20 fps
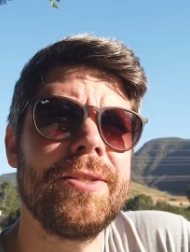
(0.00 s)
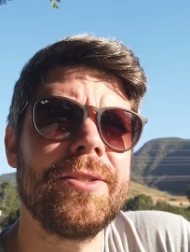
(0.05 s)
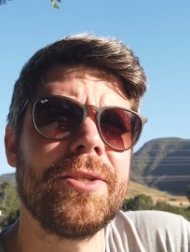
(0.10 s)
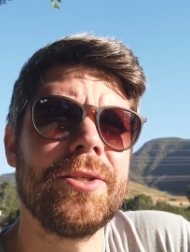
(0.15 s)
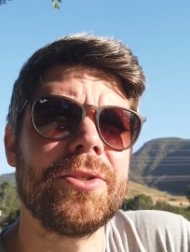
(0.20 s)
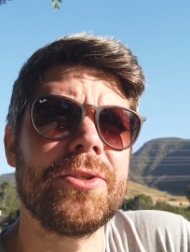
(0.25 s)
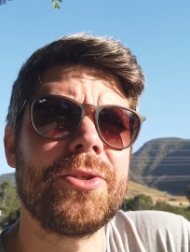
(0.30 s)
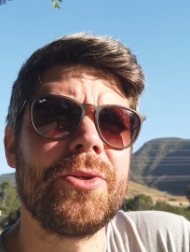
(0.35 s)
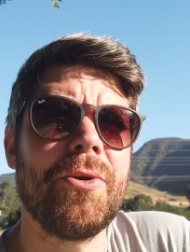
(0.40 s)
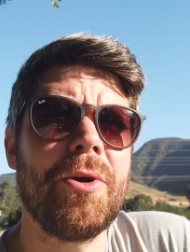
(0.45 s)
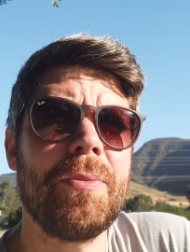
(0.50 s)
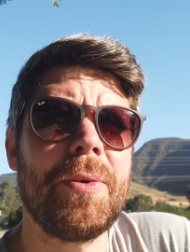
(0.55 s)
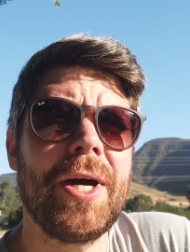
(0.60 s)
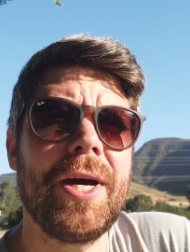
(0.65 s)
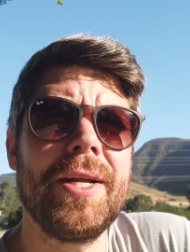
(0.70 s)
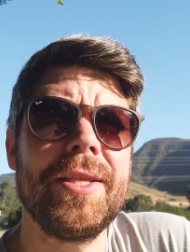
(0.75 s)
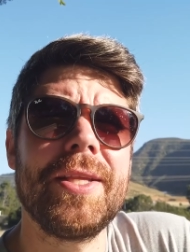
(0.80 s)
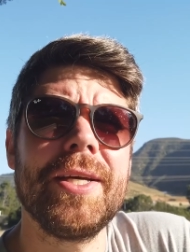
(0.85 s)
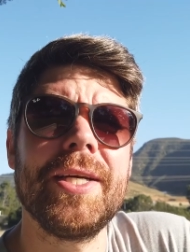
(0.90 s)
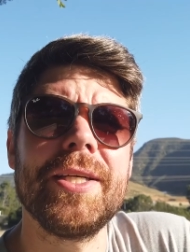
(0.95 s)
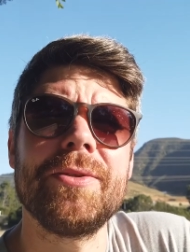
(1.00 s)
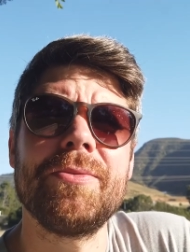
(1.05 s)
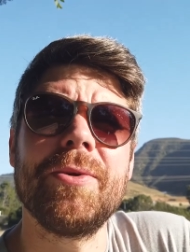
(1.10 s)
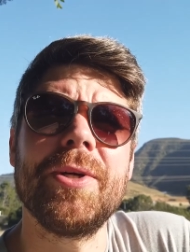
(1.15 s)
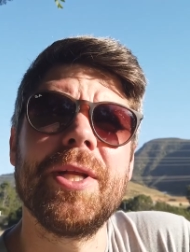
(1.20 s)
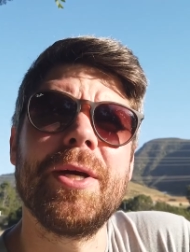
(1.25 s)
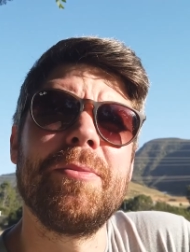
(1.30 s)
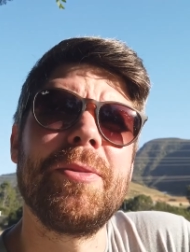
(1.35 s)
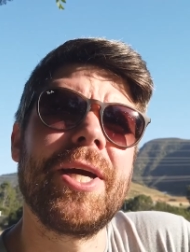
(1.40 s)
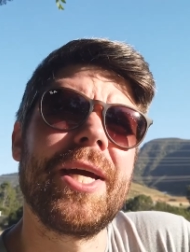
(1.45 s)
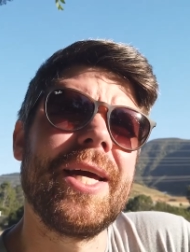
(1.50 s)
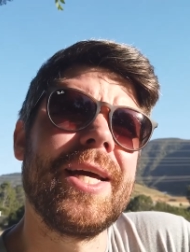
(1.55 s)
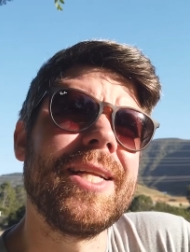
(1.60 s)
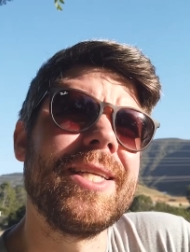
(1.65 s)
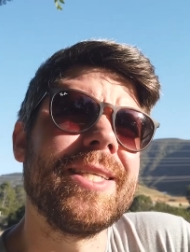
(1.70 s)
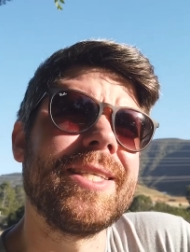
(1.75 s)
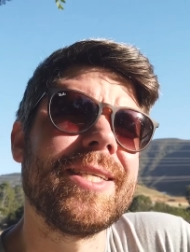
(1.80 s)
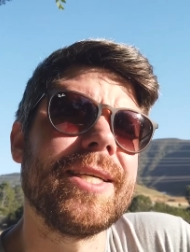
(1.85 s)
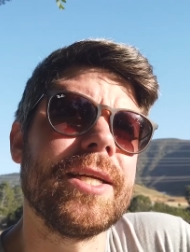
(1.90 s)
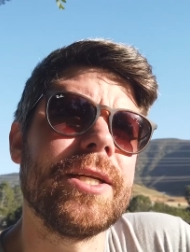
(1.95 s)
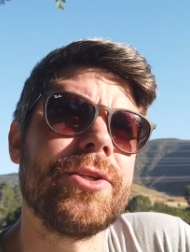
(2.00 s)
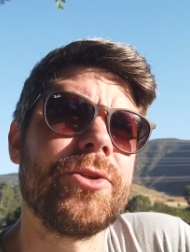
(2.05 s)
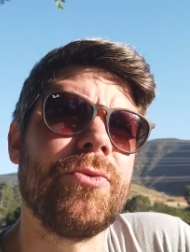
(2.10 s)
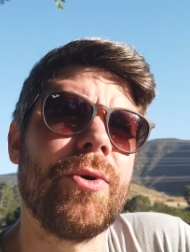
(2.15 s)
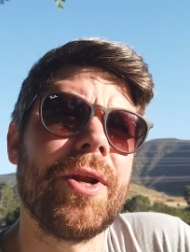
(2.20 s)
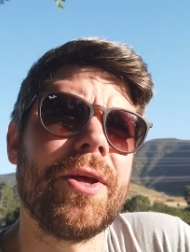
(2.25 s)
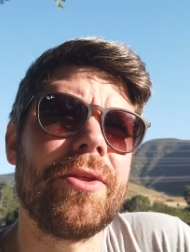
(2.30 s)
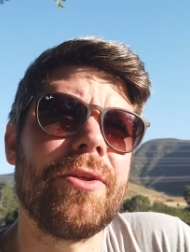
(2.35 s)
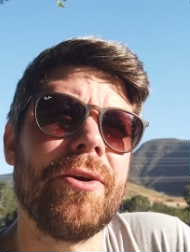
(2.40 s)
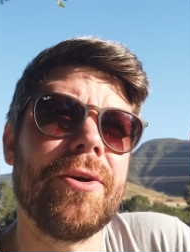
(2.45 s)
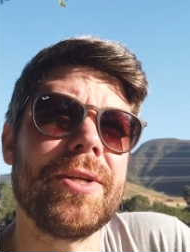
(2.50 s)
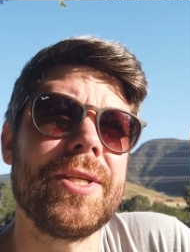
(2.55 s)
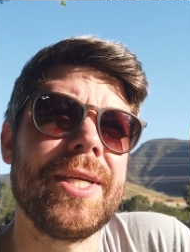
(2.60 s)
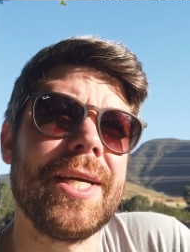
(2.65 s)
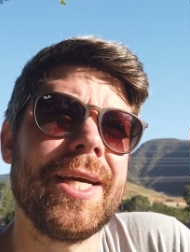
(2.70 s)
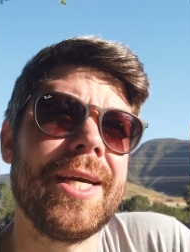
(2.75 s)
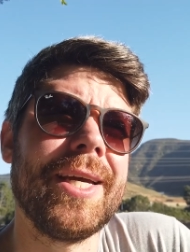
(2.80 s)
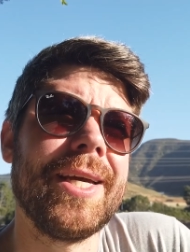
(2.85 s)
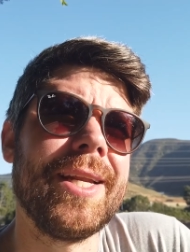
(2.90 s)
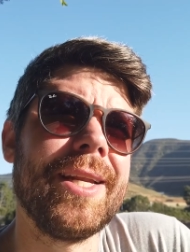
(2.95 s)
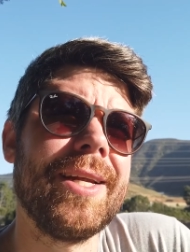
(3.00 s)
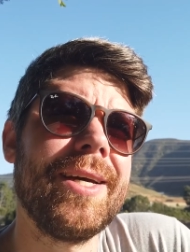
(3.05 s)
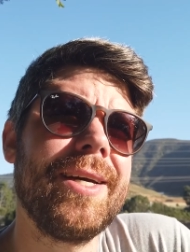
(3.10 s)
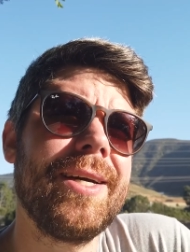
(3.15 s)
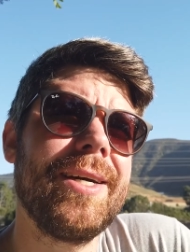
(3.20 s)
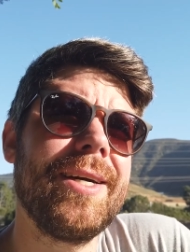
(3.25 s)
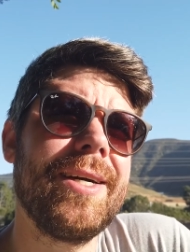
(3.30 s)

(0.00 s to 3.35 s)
So the story behind this really begins in 2013.